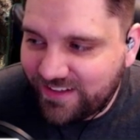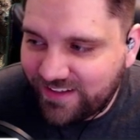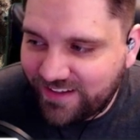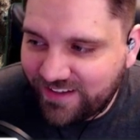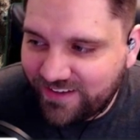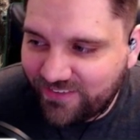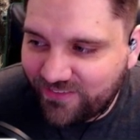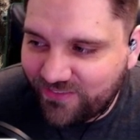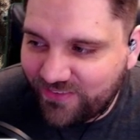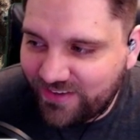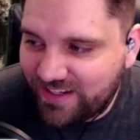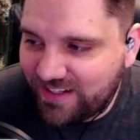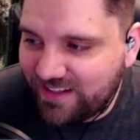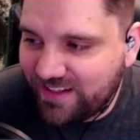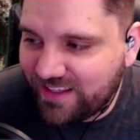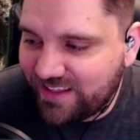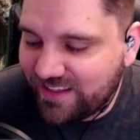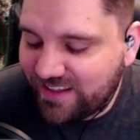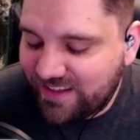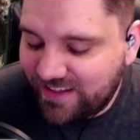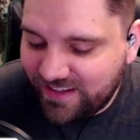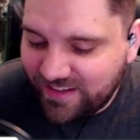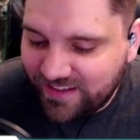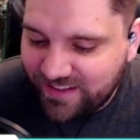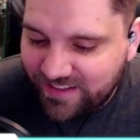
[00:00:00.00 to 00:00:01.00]
Nah,
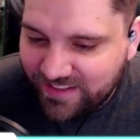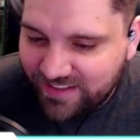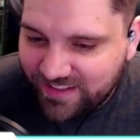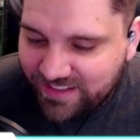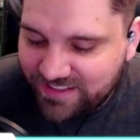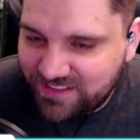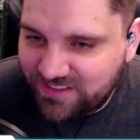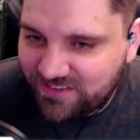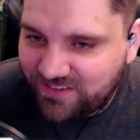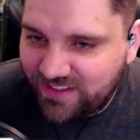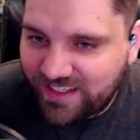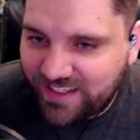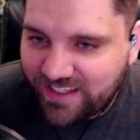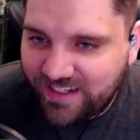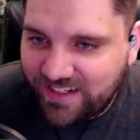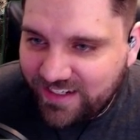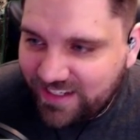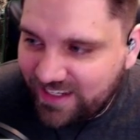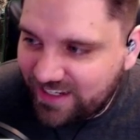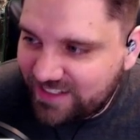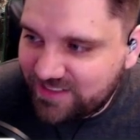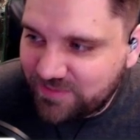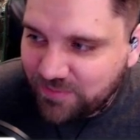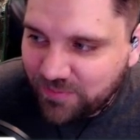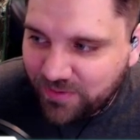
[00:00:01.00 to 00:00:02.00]
like, is there like a
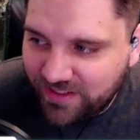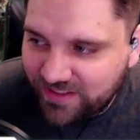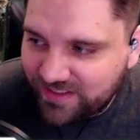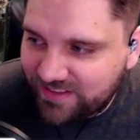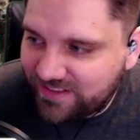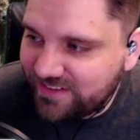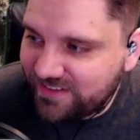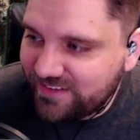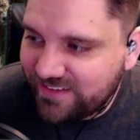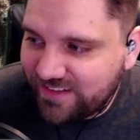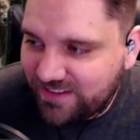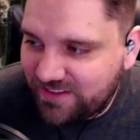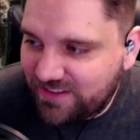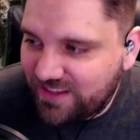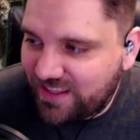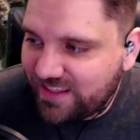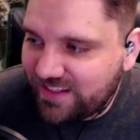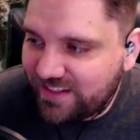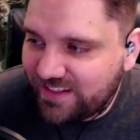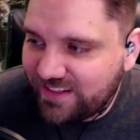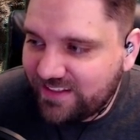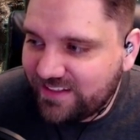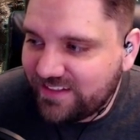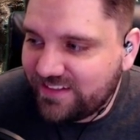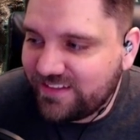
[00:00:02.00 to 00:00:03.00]
next button that you
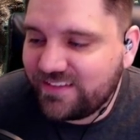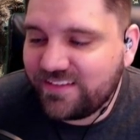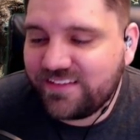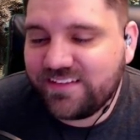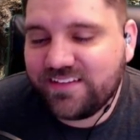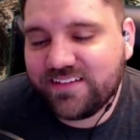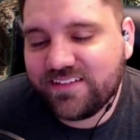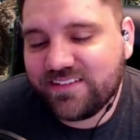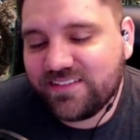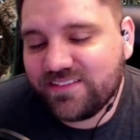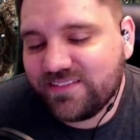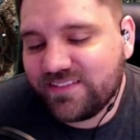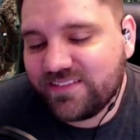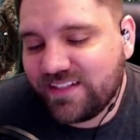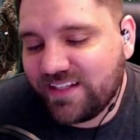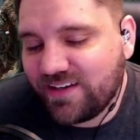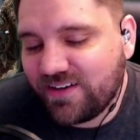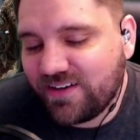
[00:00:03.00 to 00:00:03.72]
can hit? You know.